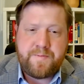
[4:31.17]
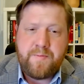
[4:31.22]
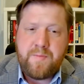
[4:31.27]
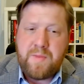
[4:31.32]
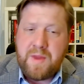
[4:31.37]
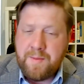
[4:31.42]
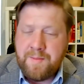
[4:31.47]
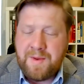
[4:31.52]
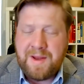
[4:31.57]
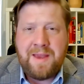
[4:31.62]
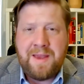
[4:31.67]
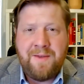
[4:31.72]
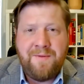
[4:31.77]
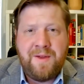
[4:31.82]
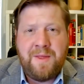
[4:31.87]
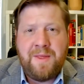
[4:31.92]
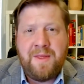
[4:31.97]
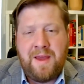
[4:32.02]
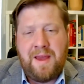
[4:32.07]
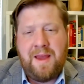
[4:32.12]
But
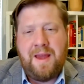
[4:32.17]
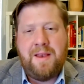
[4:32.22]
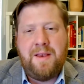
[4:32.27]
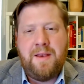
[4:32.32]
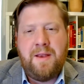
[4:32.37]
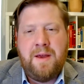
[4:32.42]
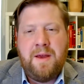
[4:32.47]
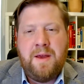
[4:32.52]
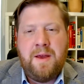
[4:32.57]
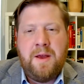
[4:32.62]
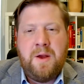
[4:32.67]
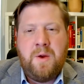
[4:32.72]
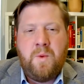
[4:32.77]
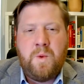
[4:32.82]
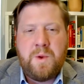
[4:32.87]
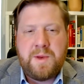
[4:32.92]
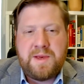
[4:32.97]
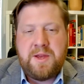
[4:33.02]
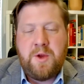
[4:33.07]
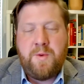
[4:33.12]
even then,
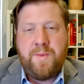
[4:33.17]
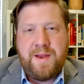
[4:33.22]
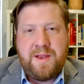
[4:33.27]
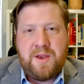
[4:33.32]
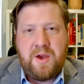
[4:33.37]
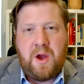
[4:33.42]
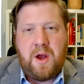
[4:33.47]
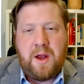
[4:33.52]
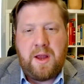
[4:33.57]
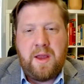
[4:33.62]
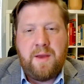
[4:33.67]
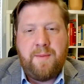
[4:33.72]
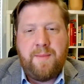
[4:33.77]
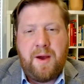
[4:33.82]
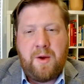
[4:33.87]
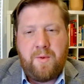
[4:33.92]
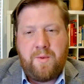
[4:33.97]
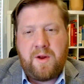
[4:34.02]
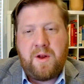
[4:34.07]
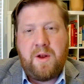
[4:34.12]
we'll still be talking
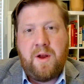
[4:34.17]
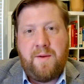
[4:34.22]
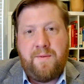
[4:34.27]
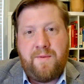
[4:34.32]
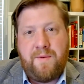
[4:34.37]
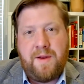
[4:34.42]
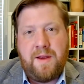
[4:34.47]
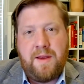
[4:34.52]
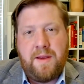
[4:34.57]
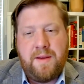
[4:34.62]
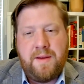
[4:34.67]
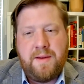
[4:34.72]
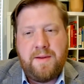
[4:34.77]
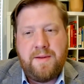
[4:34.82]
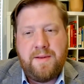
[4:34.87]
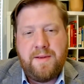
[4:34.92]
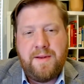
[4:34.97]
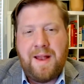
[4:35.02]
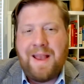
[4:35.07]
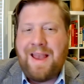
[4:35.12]
about recovery
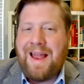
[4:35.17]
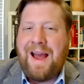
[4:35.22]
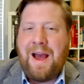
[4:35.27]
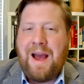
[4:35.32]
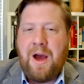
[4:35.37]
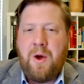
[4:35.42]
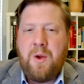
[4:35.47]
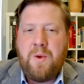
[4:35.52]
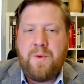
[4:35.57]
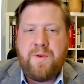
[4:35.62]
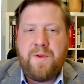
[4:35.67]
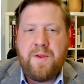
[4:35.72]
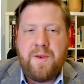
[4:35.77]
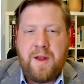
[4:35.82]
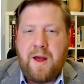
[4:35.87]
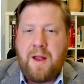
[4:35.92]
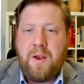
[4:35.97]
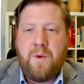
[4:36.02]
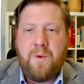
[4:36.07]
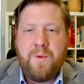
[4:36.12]
and how to
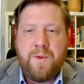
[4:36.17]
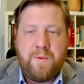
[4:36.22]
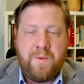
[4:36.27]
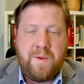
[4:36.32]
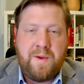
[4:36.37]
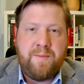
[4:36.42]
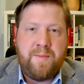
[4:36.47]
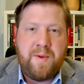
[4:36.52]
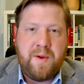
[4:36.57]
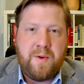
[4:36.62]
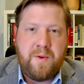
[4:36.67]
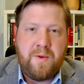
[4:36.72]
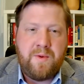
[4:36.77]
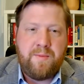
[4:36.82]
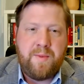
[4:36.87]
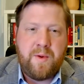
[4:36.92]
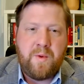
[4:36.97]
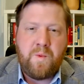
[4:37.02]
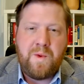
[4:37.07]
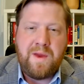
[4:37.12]
not only rebuild,
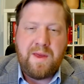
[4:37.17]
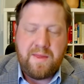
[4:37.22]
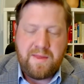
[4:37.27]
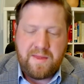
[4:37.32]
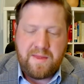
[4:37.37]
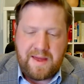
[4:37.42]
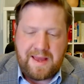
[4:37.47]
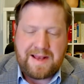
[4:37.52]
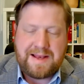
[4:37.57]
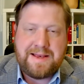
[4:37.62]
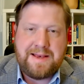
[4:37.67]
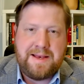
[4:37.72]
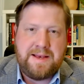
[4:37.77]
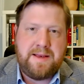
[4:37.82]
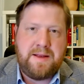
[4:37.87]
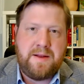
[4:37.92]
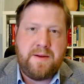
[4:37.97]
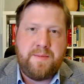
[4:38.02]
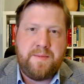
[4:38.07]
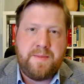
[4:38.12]
but rethink
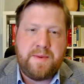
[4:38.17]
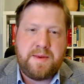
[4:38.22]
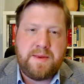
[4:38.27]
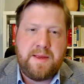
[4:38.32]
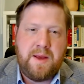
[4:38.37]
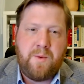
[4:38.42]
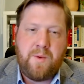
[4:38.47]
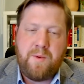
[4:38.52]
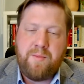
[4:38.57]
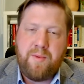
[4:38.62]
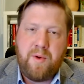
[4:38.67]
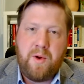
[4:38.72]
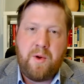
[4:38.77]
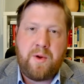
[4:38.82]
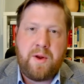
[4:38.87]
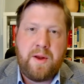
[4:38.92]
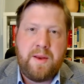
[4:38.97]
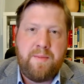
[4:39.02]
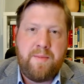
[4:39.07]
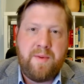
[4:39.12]
systems that were
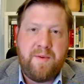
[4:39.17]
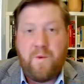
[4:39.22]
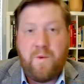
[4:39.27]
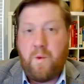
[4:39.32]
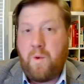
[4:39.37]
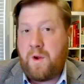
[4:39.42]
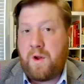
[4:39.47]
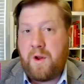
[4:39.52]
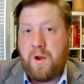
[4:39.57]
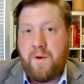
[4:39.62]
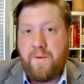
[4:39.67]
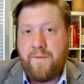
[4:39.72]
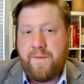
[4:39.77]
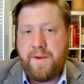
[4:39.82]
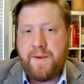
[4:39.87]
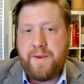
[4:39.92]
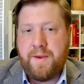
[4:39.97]
broken before COVID.